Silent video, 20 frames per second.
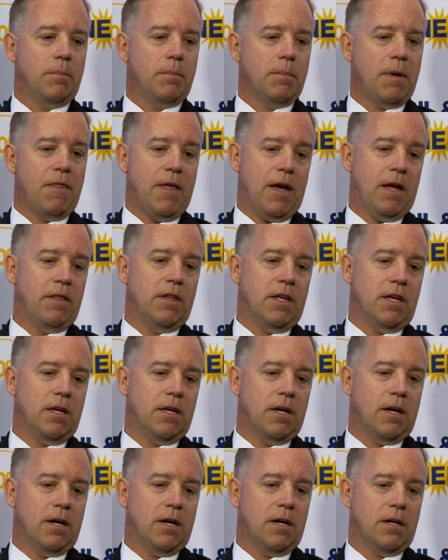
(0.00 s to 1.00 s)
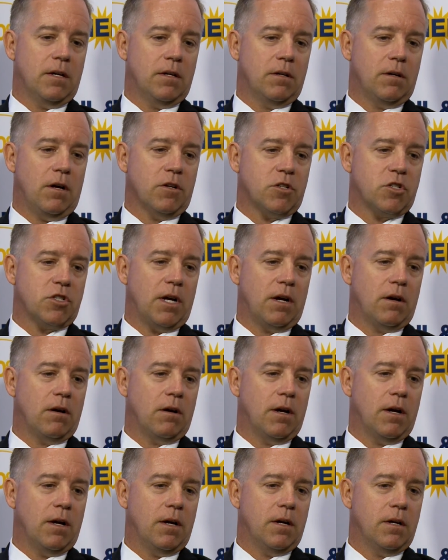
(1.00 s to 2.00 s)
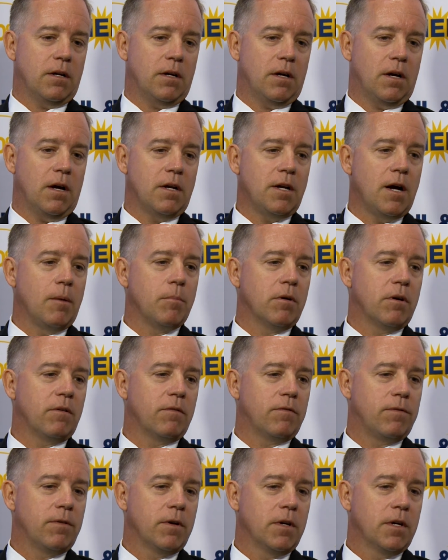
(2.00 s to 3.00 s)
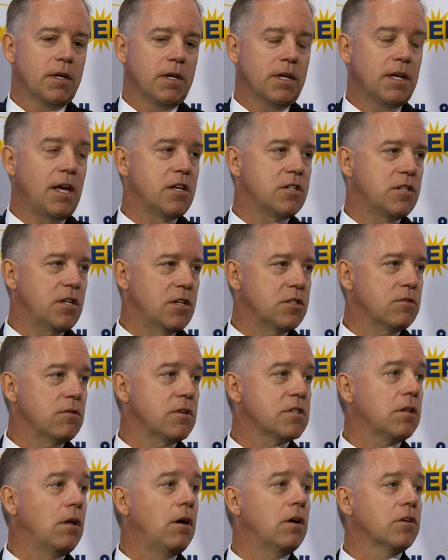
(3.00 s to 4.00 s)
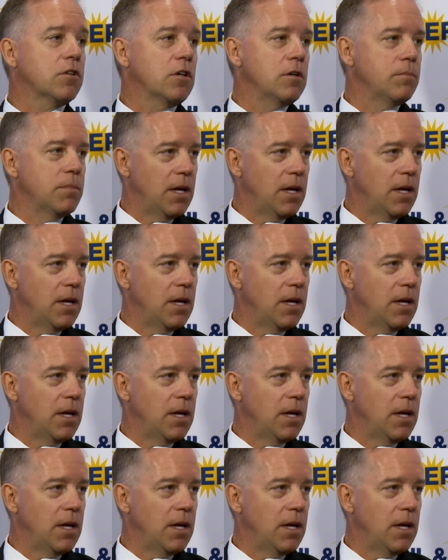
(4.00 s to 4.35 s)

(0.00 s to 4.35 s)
And then I'll share a number of case histories, long-term